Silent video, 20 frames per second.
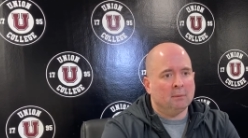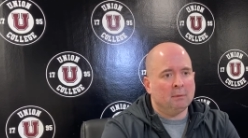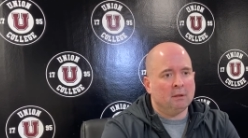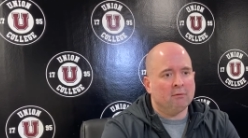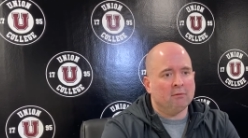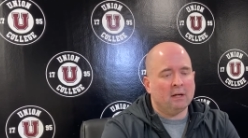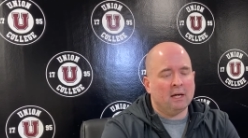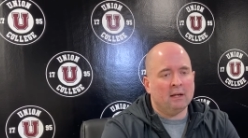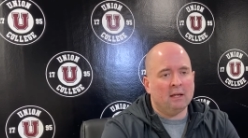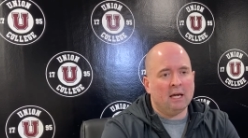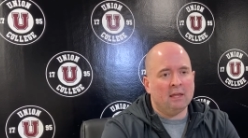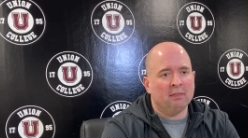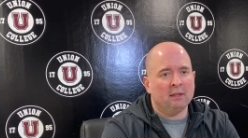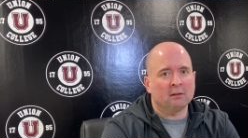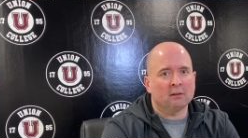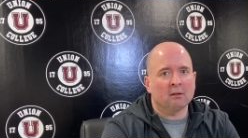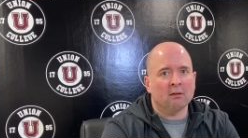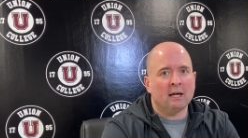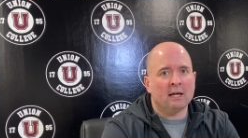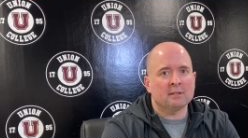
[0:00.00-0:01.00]
I mean, I, I,
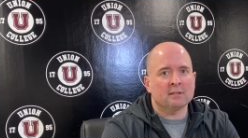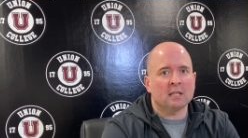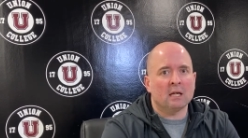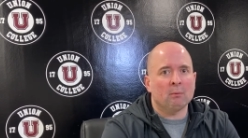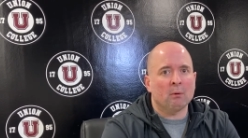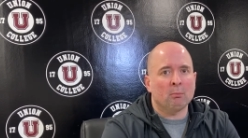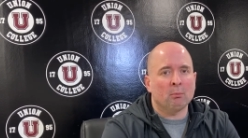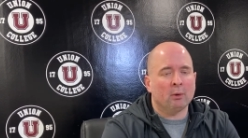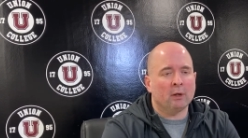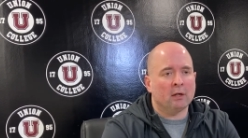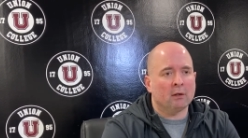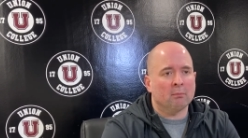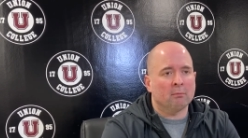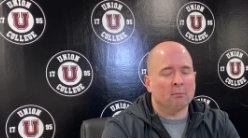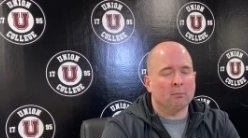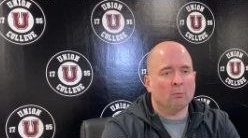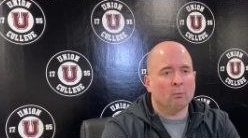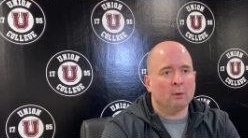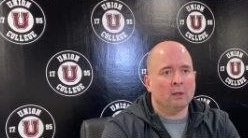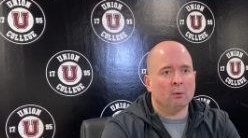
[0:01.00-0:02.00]
think the last time we played
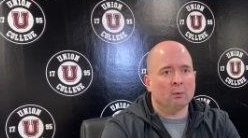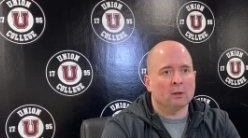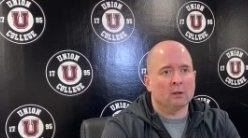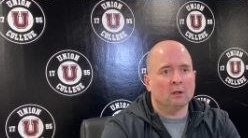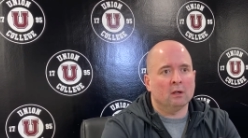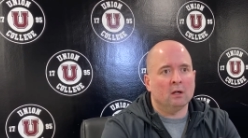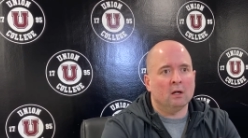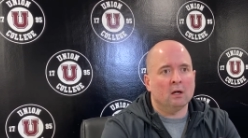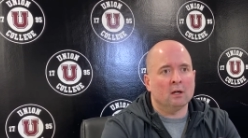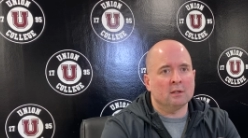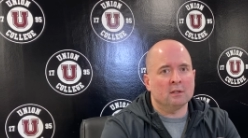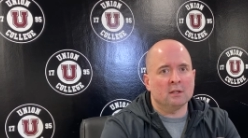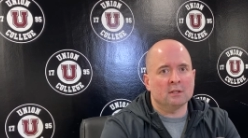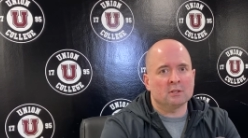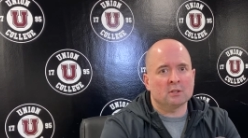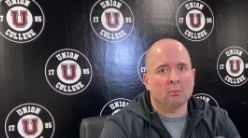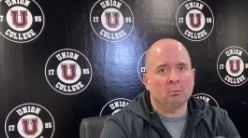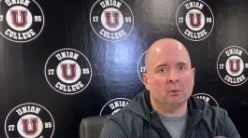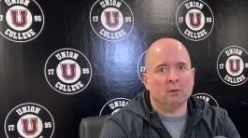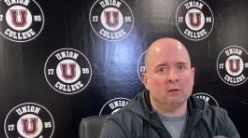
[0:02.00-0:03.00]
them, we were
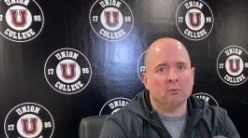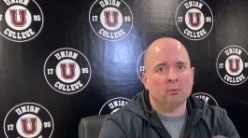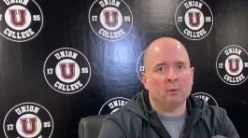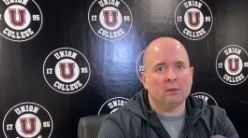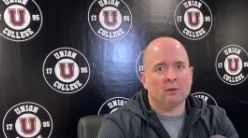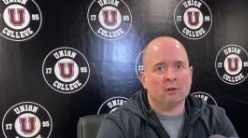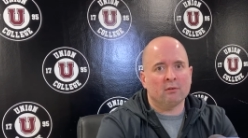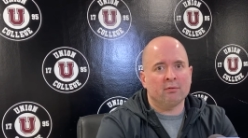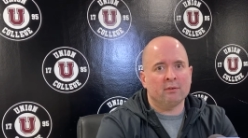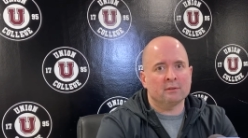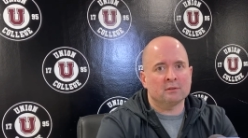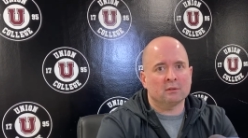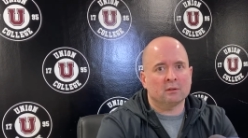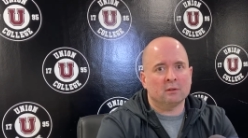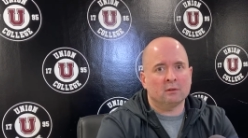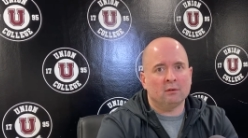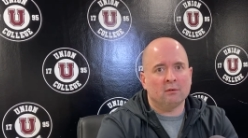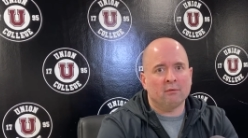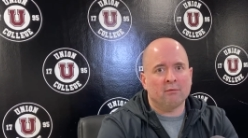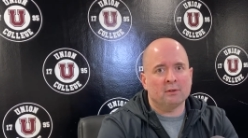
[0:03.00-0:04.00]
undisciplined with our
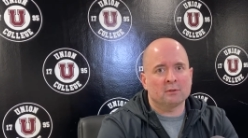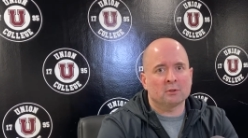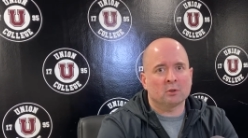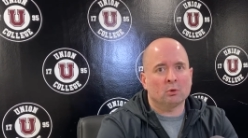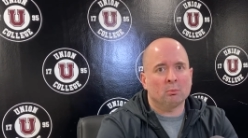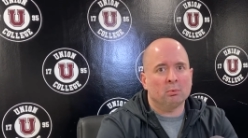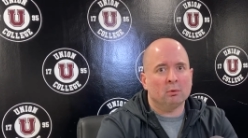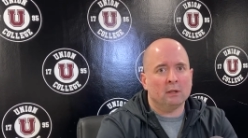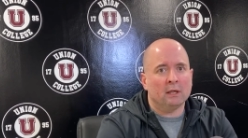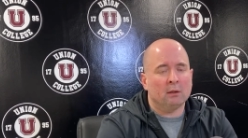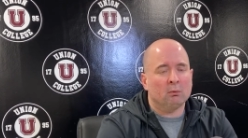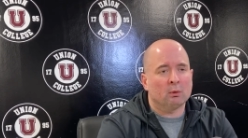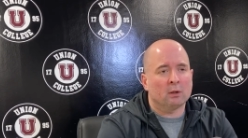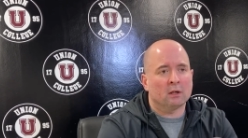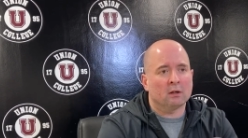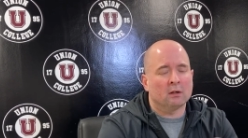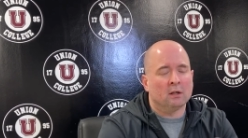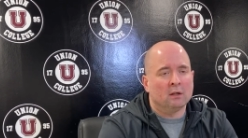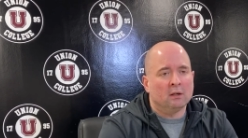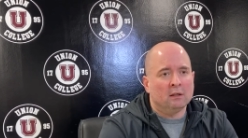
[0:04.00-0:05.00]
physical physical play,
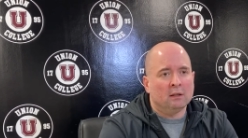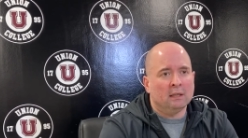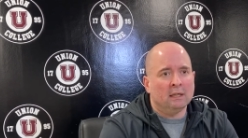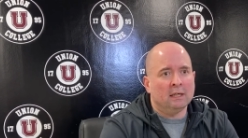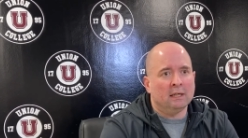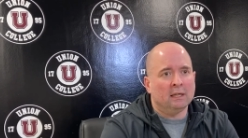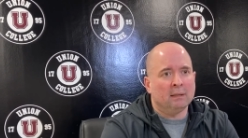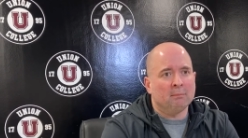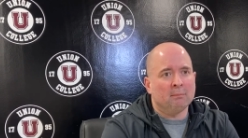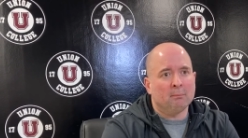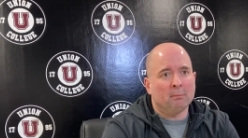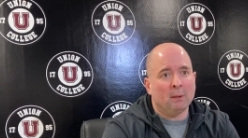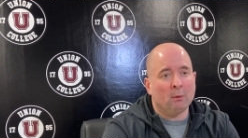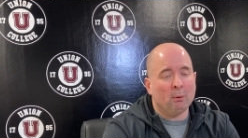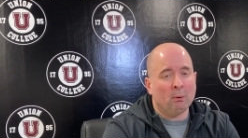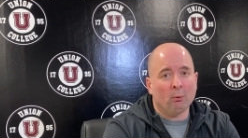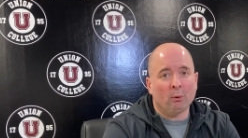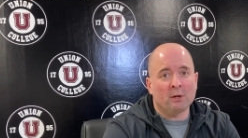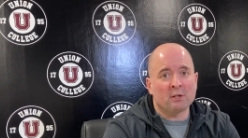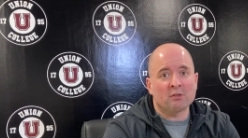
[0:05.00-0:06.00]
where um,
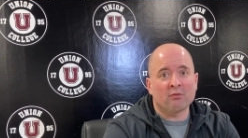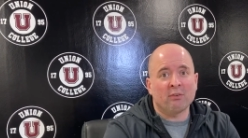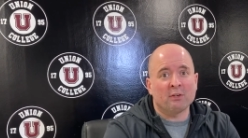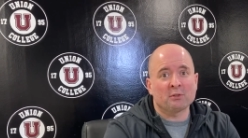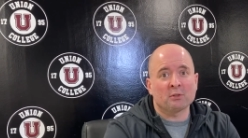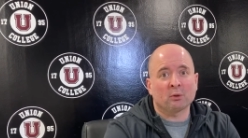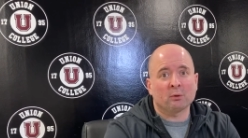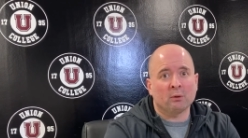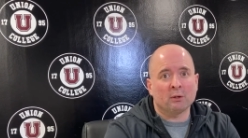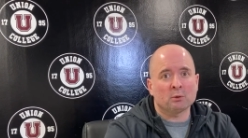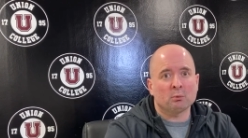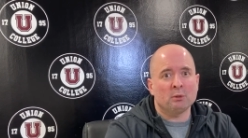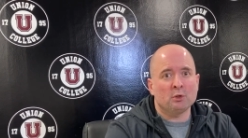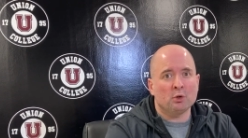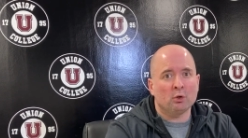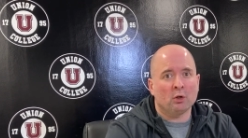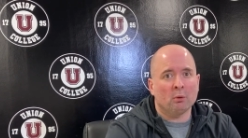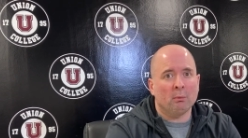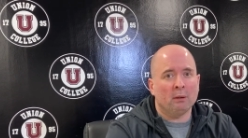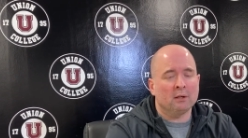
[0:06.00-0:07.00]
but we weren't as physical as we
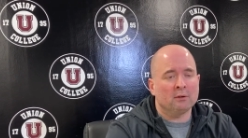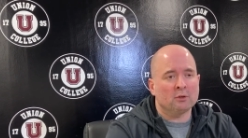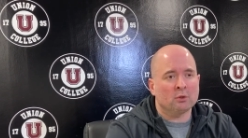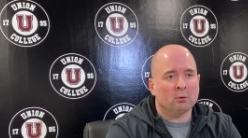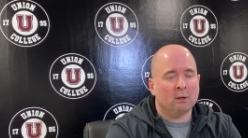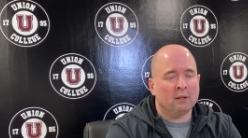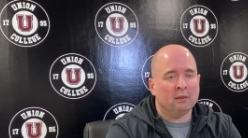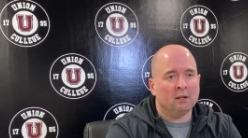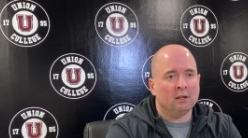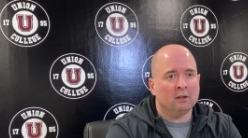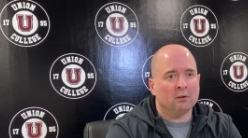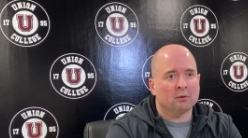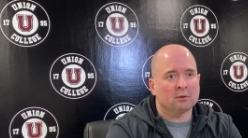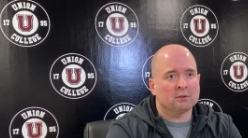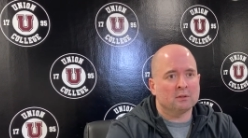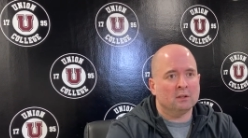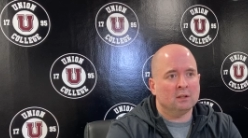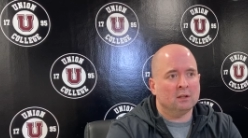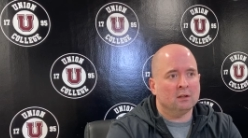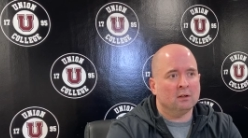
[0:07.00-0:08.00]
should have been. So I think you'll
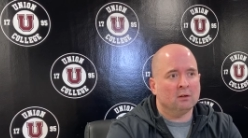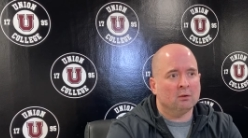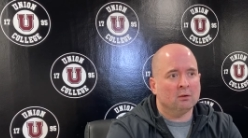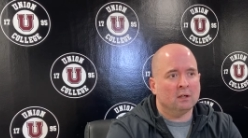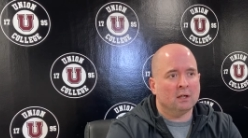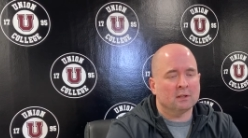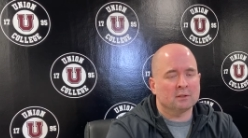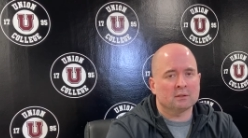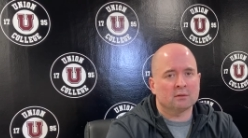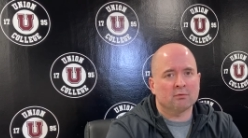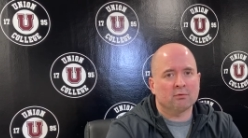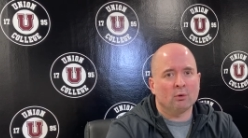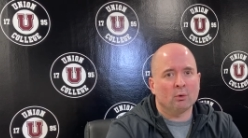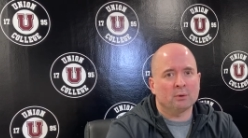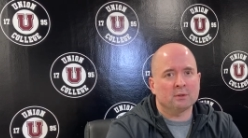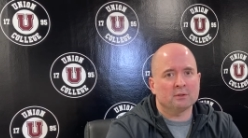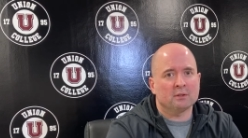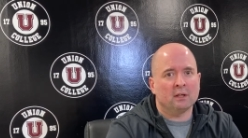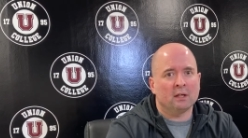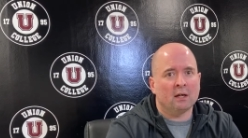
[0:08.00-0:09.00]
see, you know, us
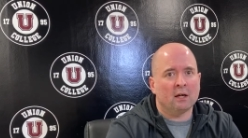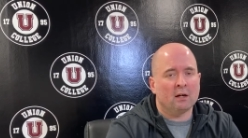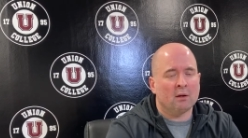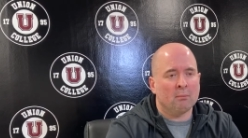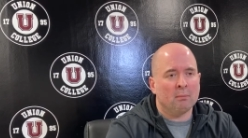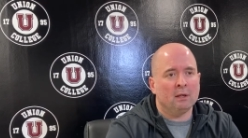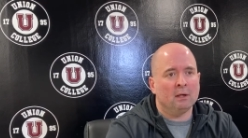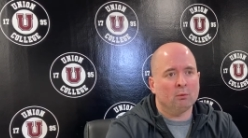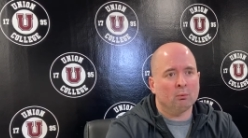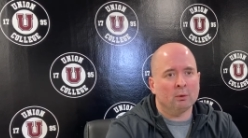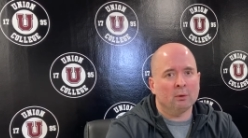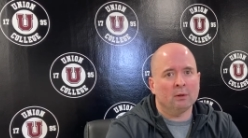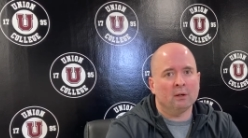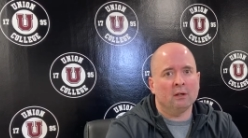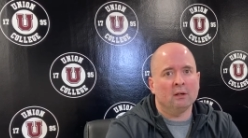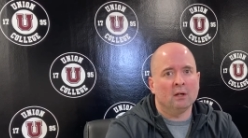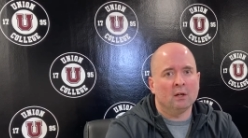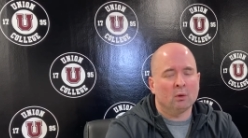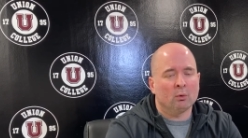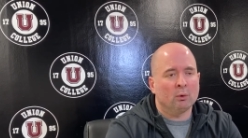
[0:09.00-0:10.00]
focusing on them being
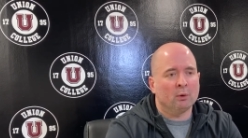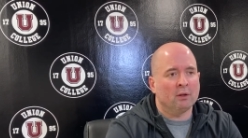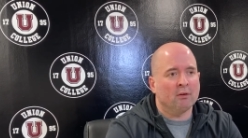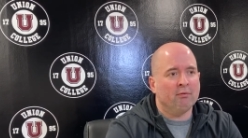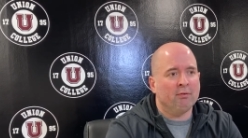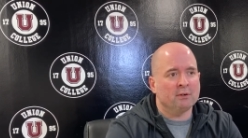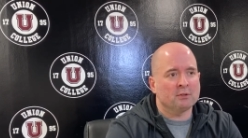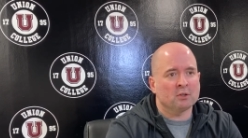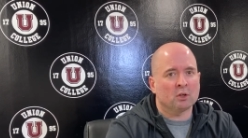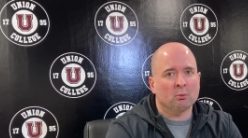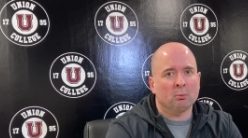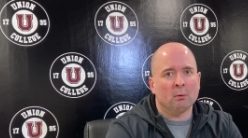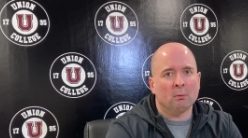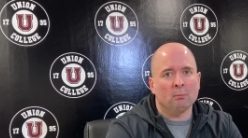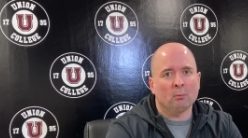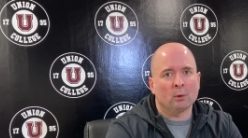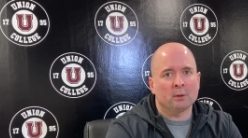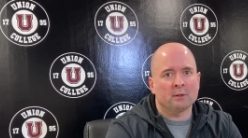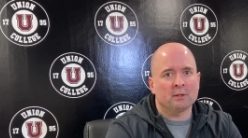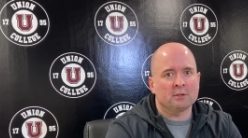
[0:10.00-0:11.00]
really, really physical
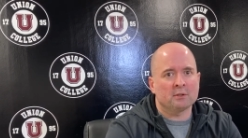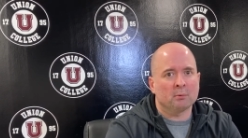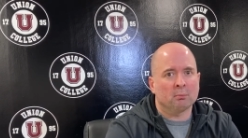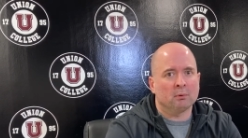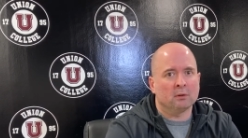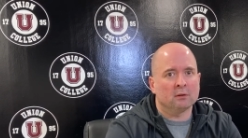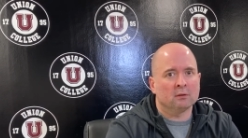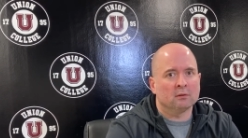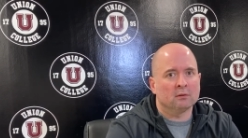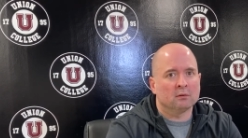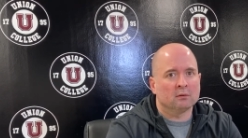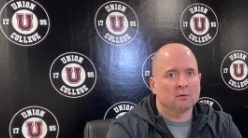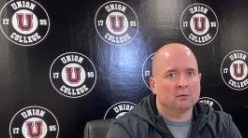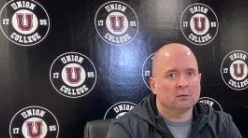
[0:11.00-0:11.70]
with more discipline.